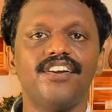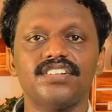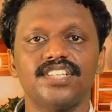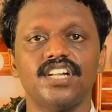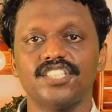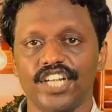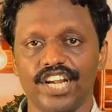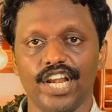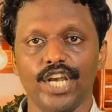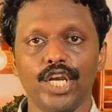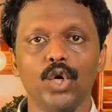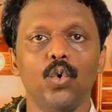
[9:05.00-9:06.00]
and results
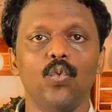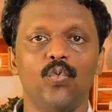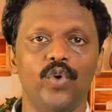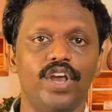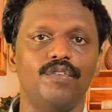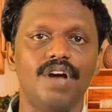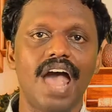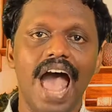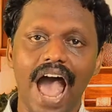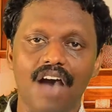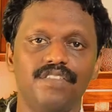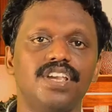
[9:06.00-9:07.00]
in a new
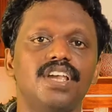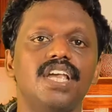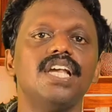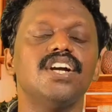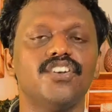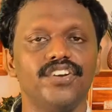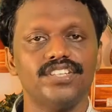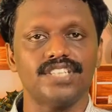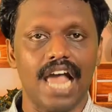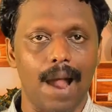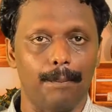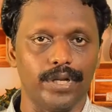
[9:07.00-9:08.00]
wave having
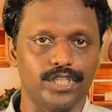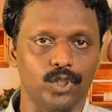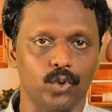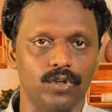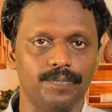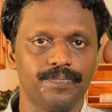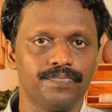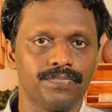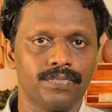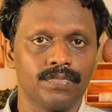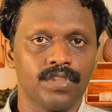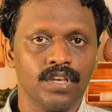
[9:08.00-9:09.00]
increased amplitude.
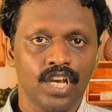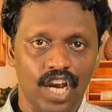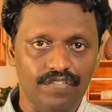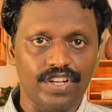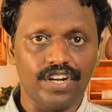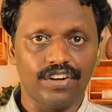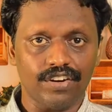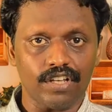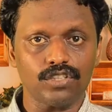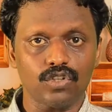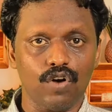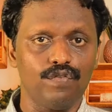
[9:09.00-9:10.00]
If the
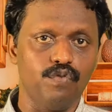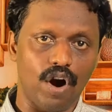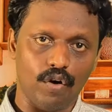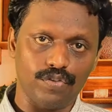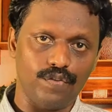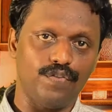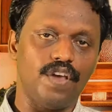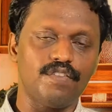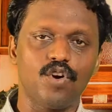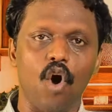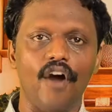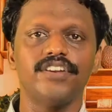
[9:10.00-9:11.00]
crest of one of the
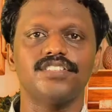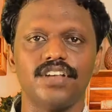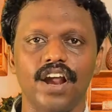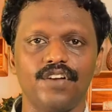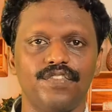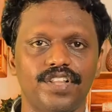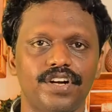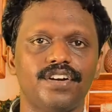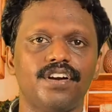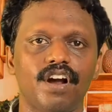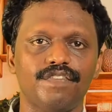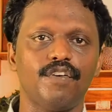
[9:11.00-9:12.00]
waves coincides with
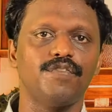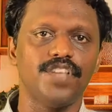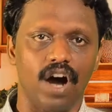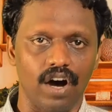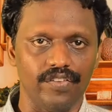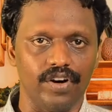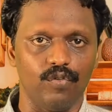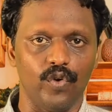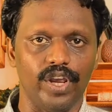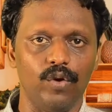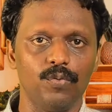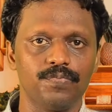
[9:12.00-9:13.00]
the trough of the other
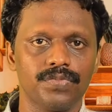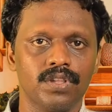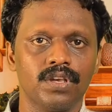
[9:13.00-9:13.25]
wave,